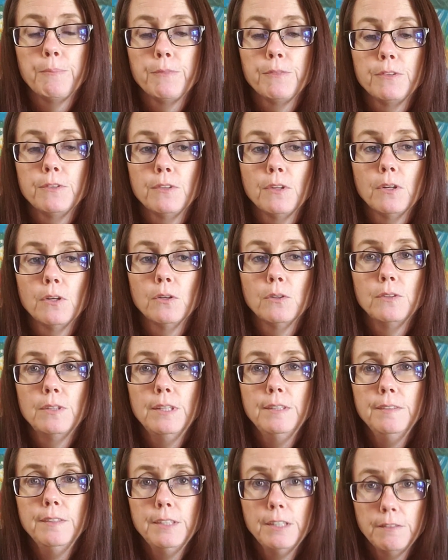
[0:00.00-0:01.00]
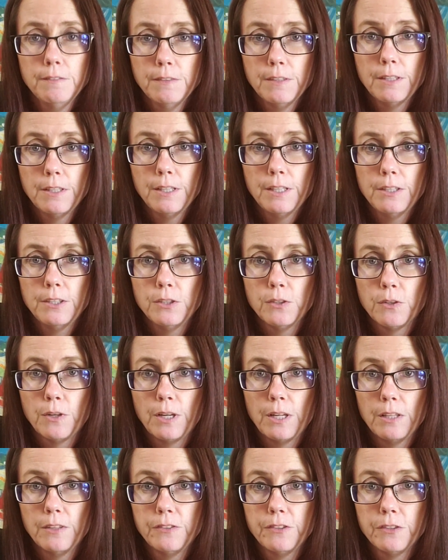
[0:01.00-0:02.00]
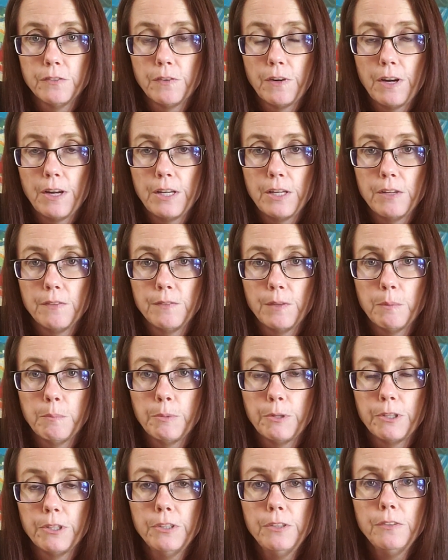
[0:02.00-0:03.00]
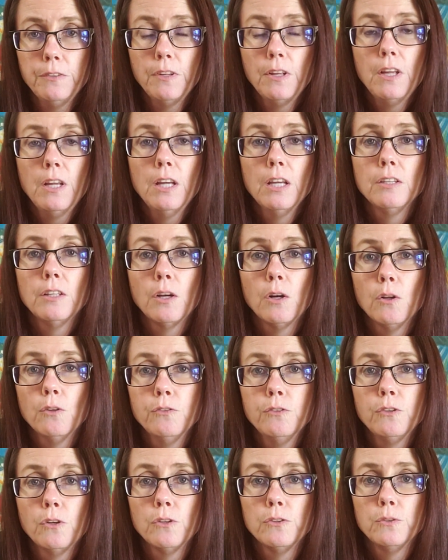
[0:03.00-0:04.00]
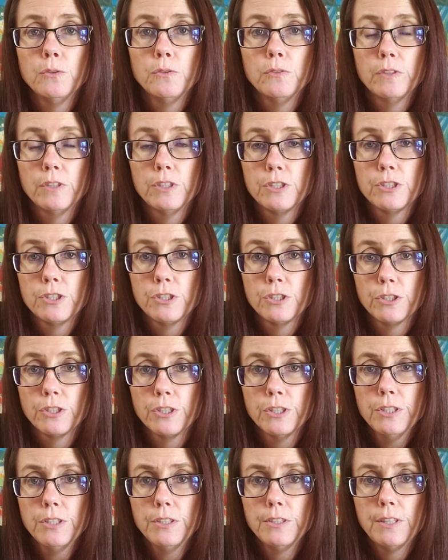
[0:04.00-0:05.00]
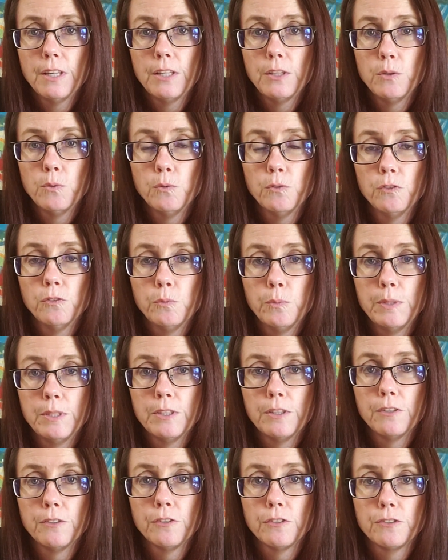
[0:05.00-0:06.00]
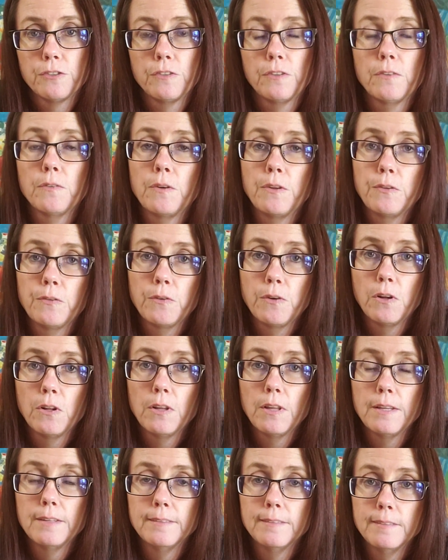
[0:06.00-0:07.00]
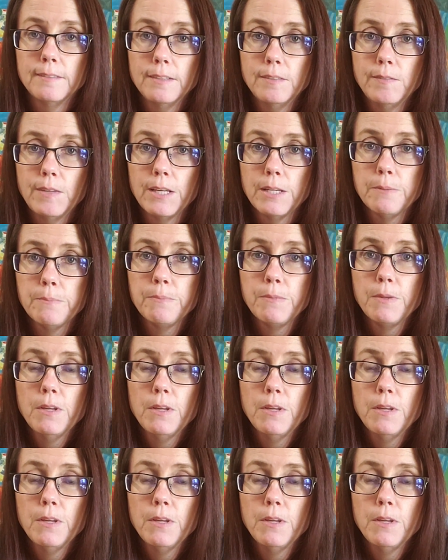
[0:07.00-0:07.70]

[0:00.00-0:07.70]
So these are definitely your healthier variety of nut butters. They also don't use any sugar. They use sweeteners such as erythritol and stevia.